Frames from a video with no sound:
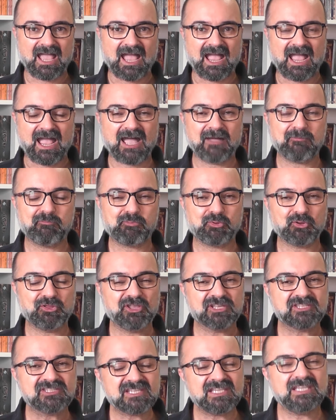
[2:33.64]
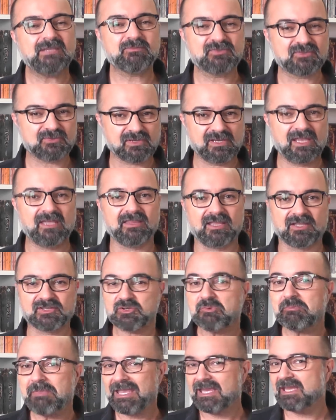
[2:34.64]
and put the team together to
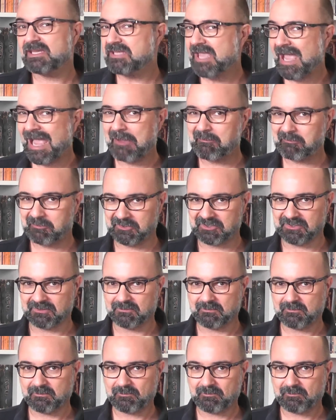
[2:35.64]
make it happen.